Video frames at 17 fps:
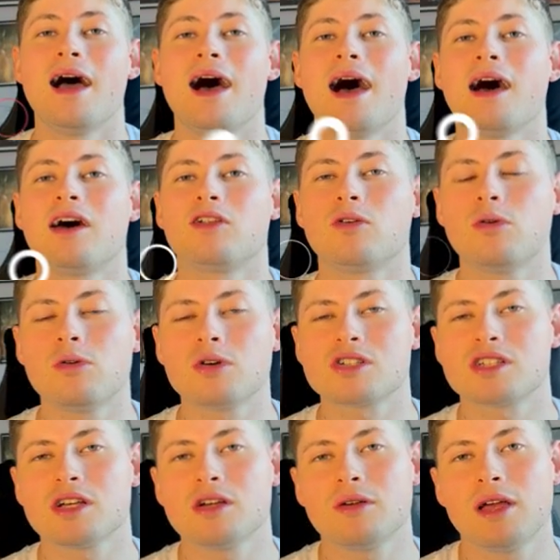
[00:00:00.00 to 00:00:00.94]
And
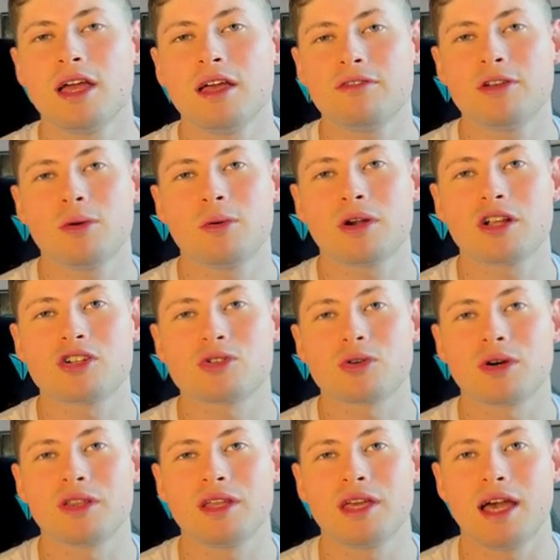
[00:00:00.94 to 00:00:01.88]
also, if you want to
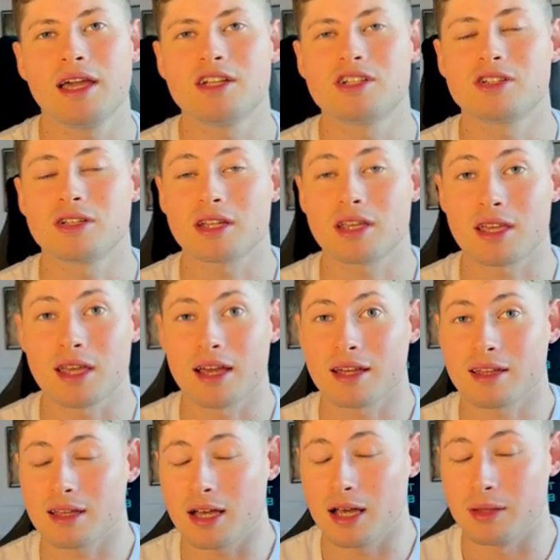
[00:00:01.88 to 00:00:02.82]
join the Age of
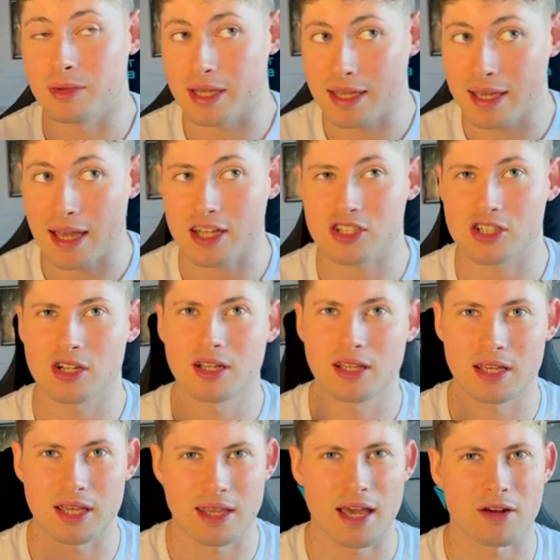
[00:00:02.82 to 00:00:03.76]
Nagash,
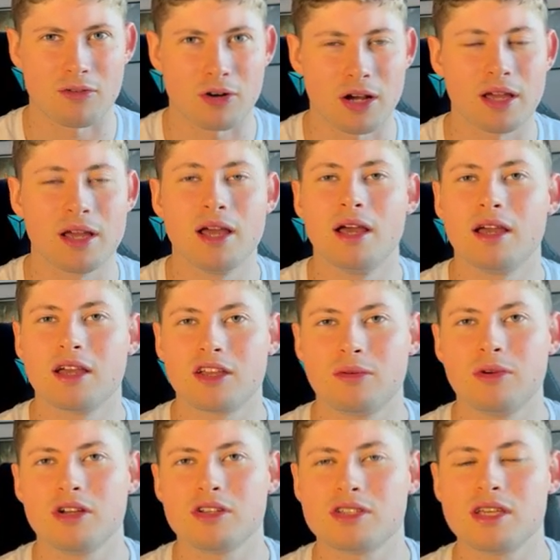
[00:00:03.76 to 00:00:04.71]
get that right,
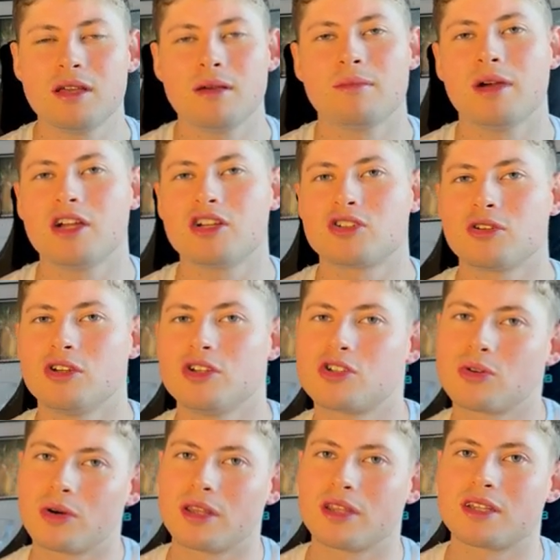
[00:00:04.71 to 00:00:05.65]
community, make sure you
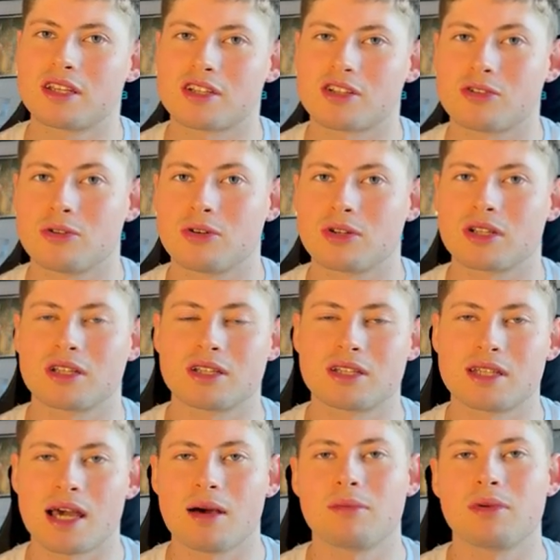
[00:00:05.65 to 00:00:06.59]
join the Discord
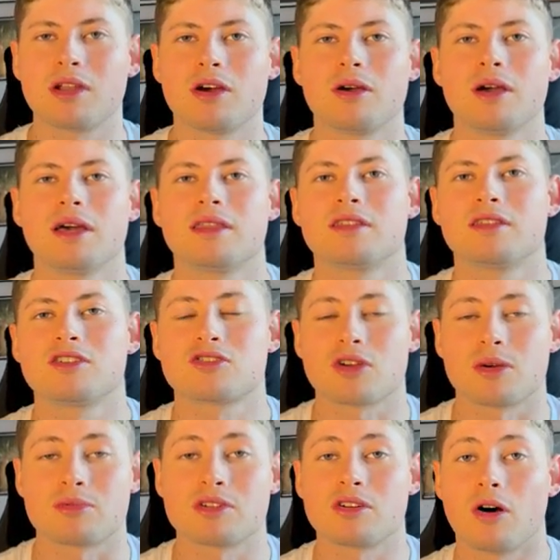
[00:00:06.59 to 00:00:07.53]
down below in the
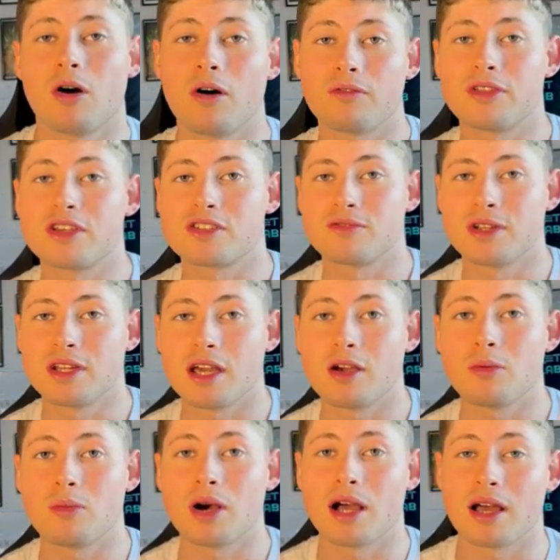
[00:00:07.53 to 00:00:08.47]
description of this
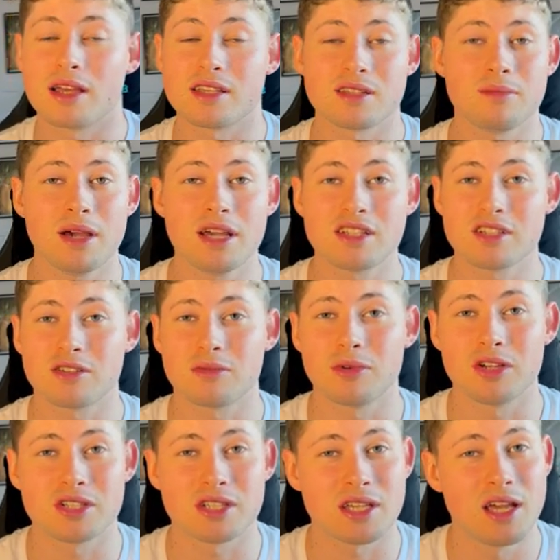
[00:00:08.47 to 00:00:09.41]
video, where it's an amazing
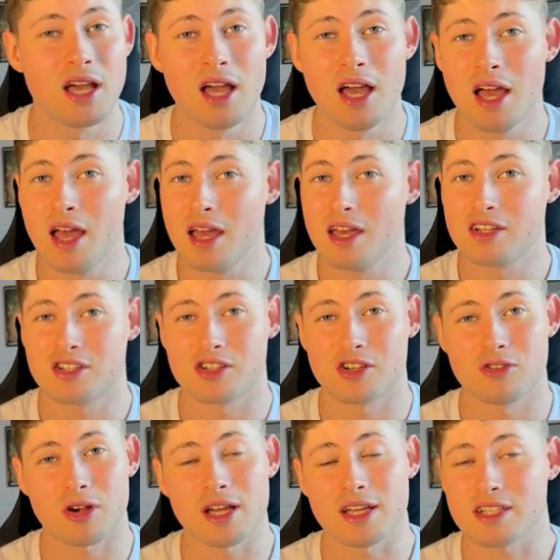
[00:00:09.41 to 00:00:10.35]
community, just a
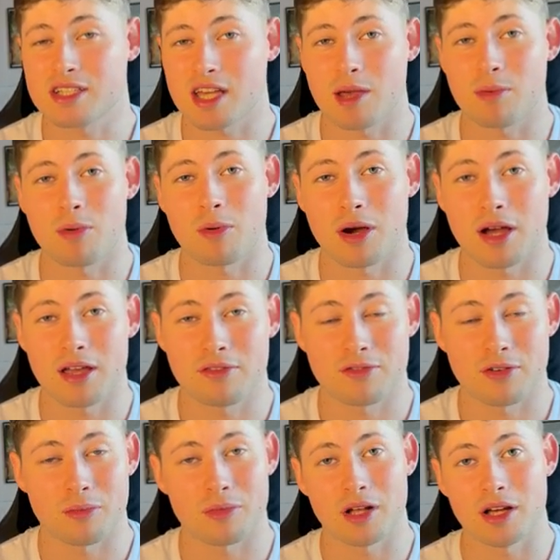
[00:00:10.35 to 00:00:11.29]
great escape away
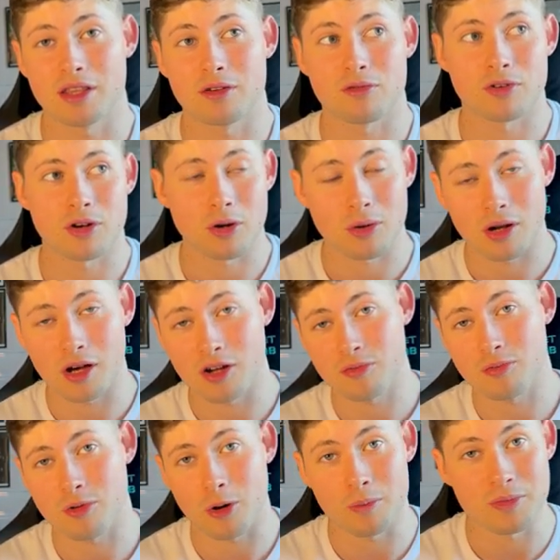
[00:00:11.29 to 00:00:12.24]
from like the real
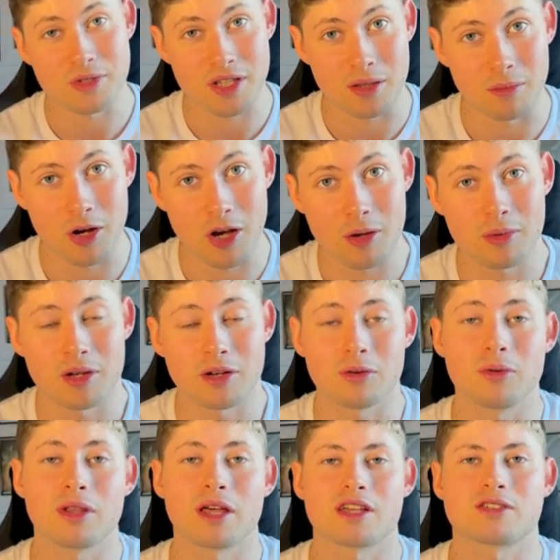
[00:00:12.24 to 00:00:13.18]
life problems at the moment,
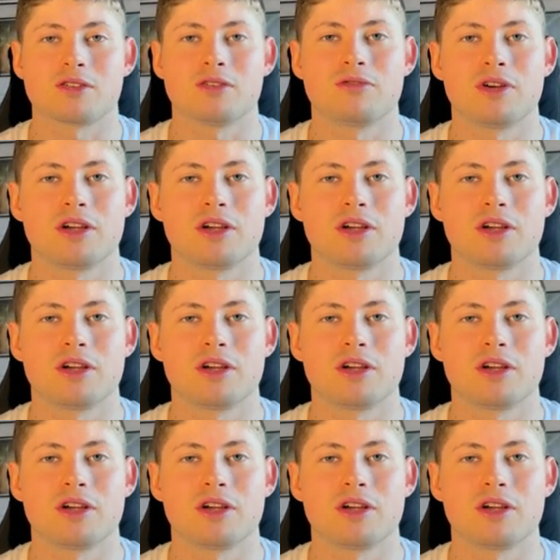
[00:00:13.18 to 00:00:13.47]
all that sort of